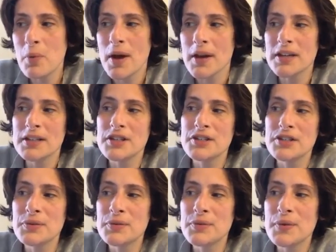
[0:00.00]
wanting to
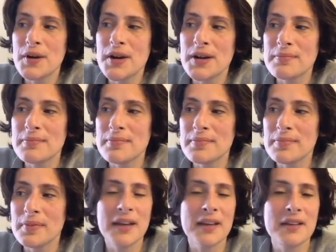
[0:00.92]
do
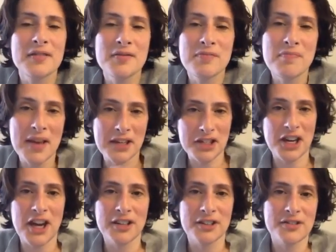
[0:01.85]
like make
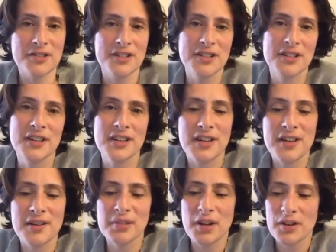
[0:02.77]
channels,
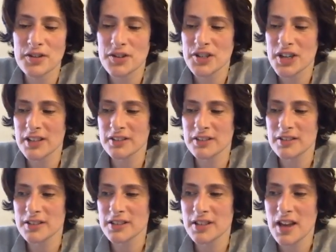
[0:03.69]
larger
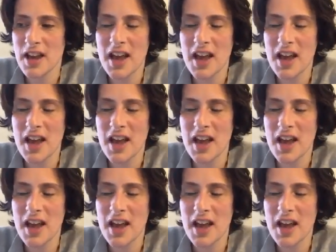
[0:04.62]
channels.